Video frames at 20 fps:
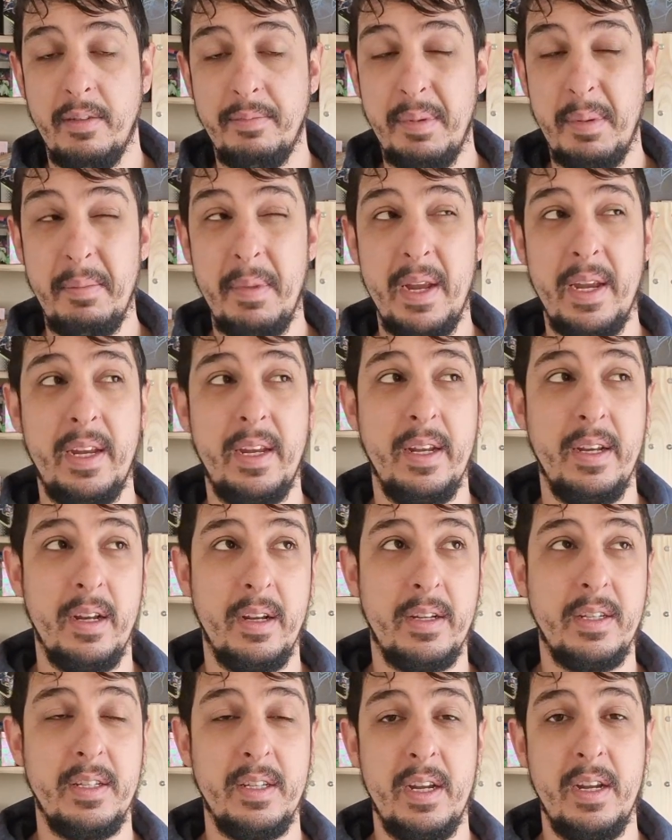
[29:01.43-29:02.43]
been making, like
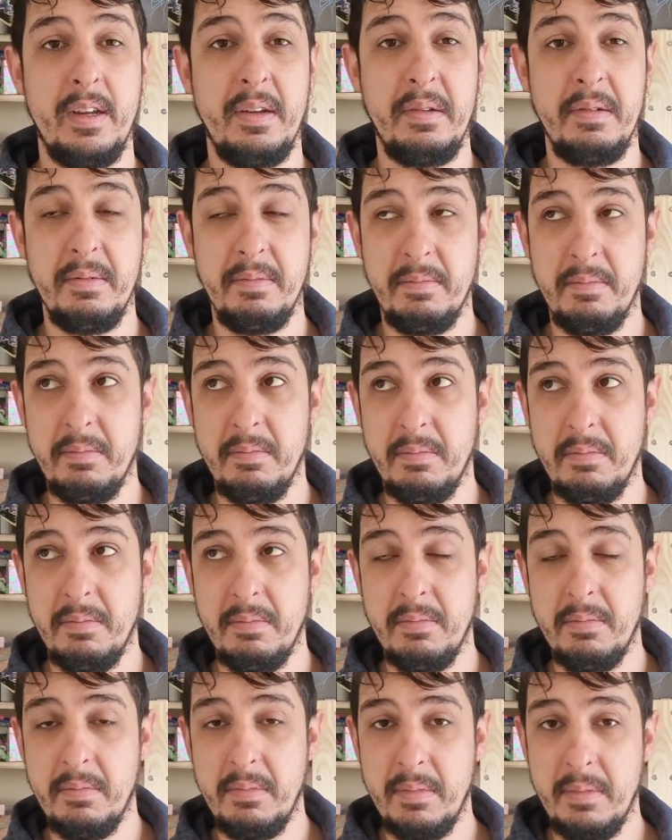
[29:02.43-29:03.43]
I say,
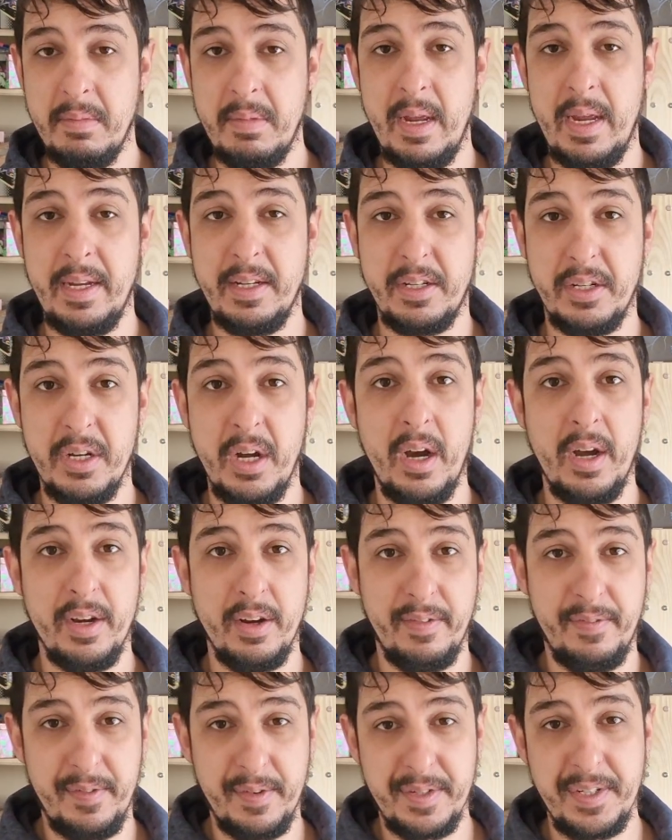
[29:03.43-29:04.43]
it started
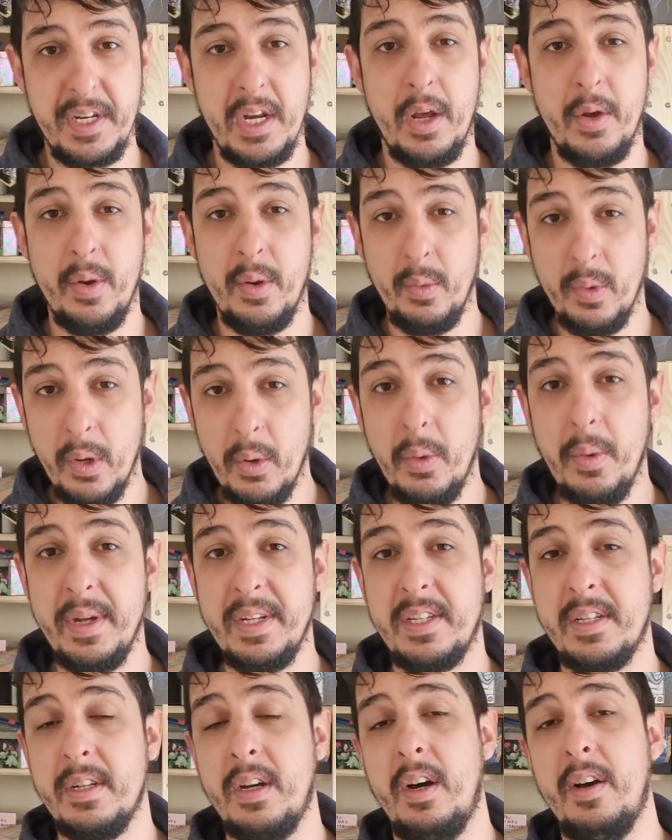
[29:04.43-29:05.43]
off slow. It will always
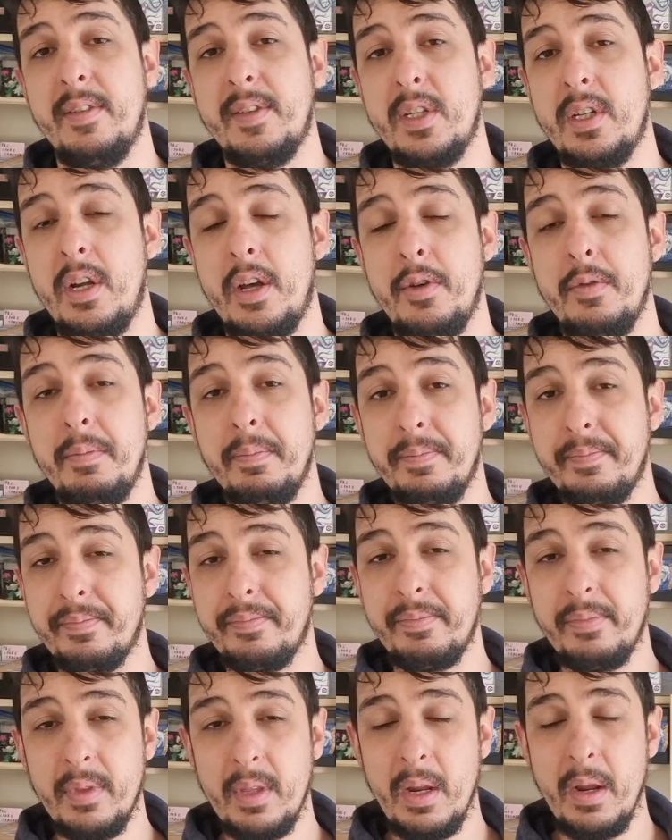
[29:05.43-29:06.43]
start off slow,
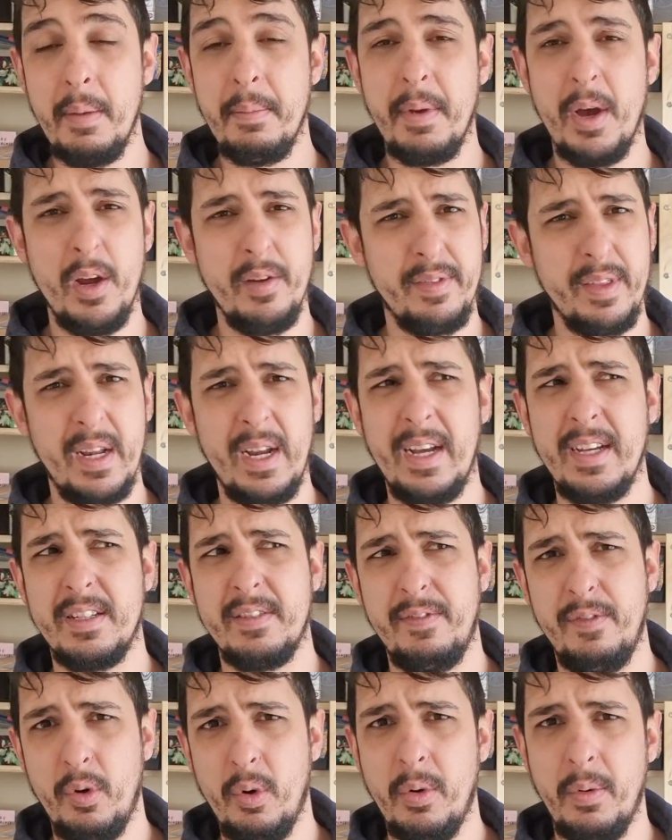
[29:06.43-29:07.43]
but over the last
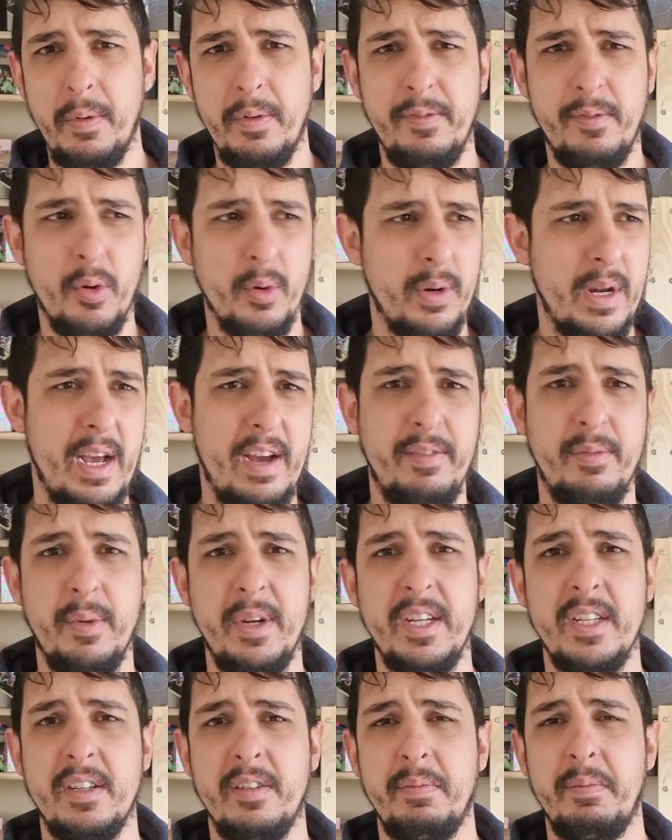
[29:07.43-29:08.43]
4.5
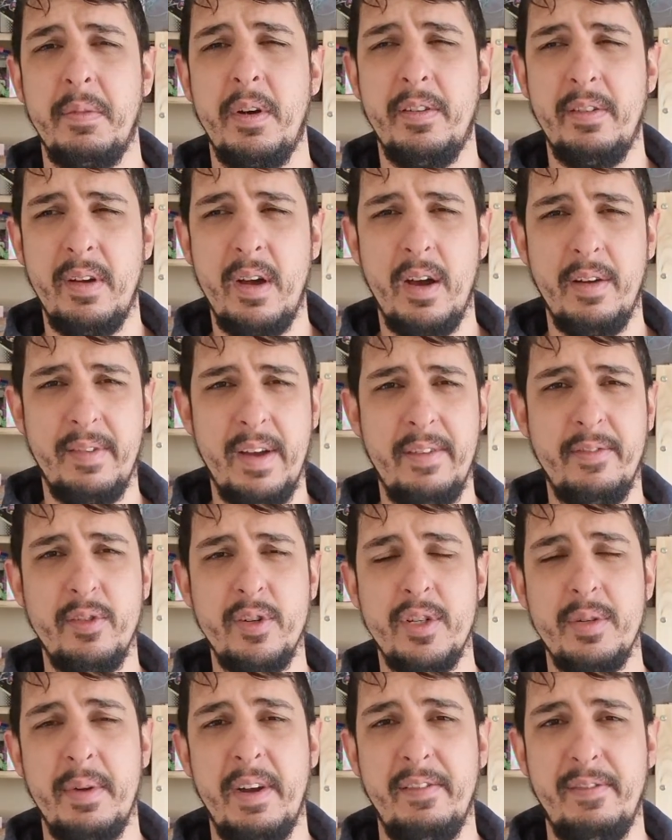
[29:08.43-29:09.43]
weeks, I've
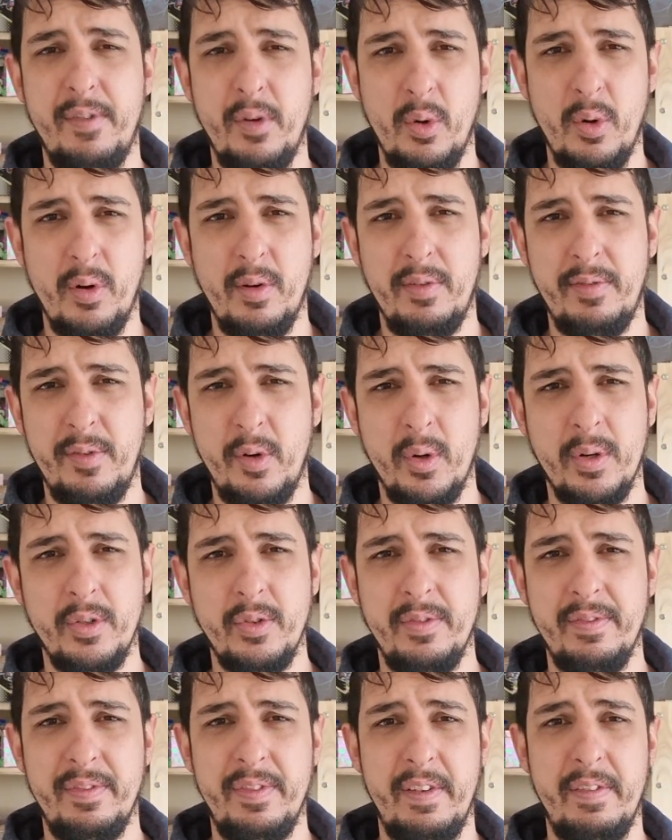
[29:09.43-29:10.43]
averaged about
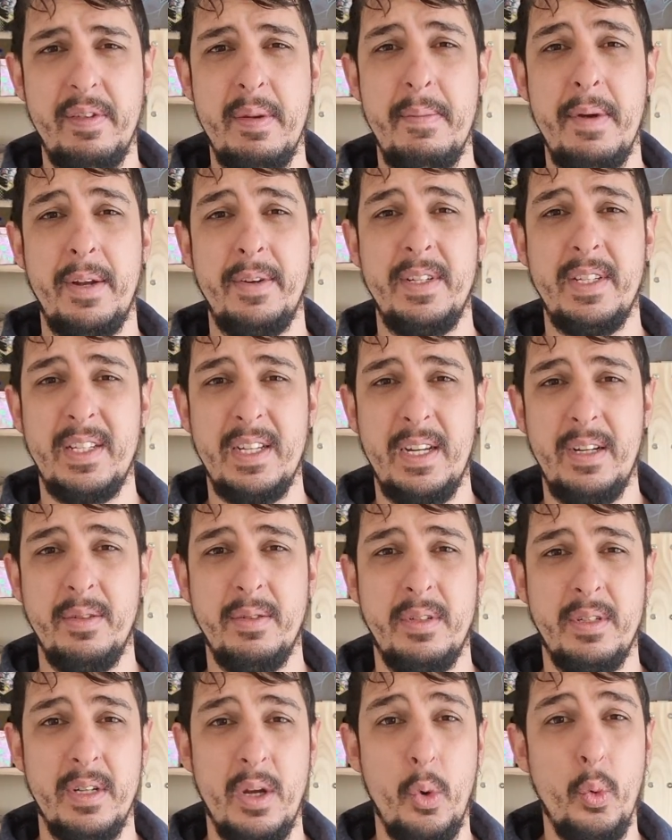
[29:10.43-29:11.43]
£450 in
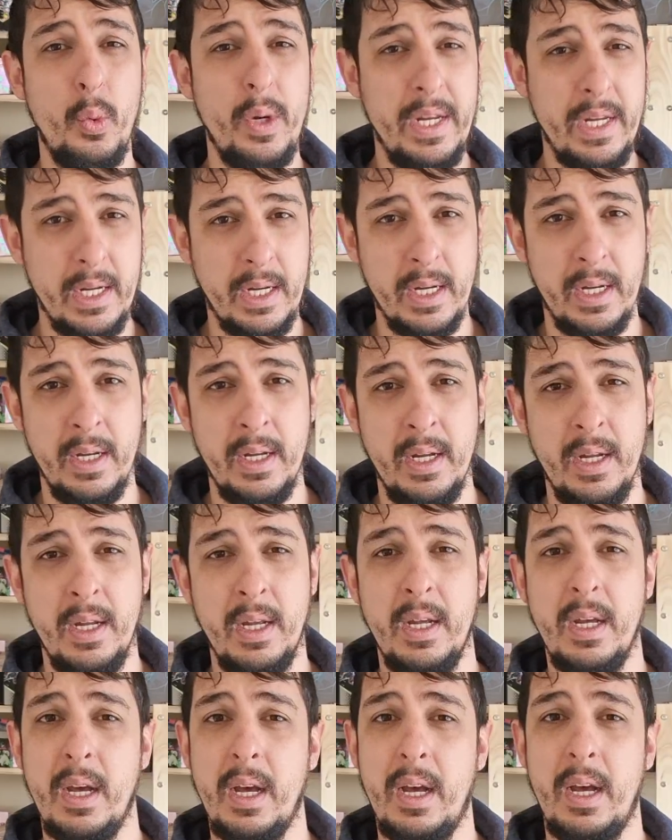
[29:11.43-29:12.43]
sales a week.
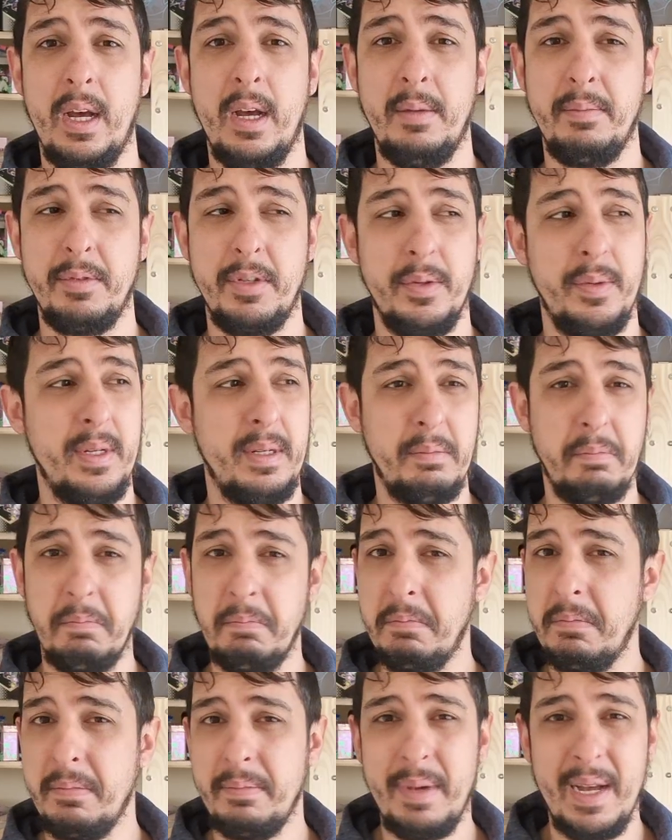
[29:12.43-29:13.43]
I'm doing
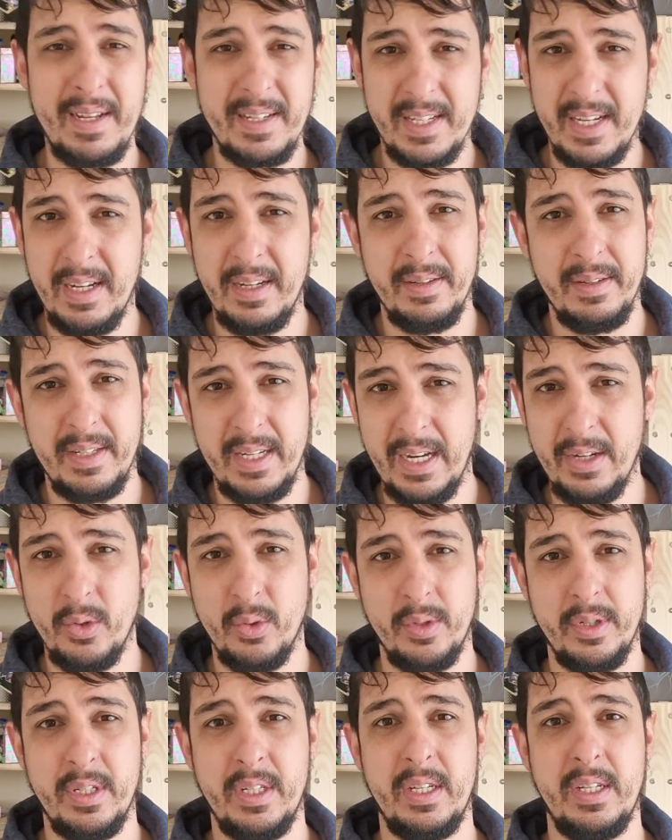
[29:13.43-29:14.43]
about 10
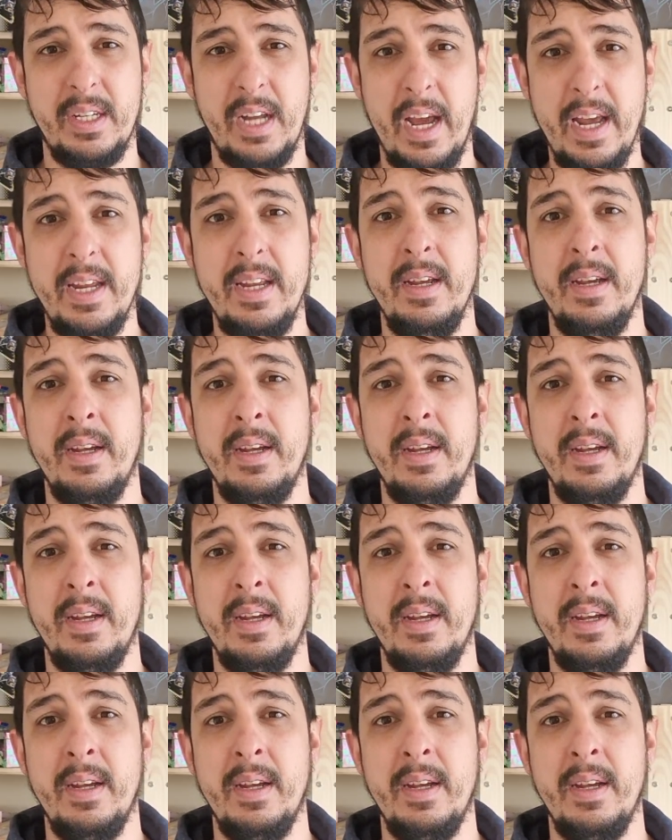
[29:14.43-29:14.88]
orders a day.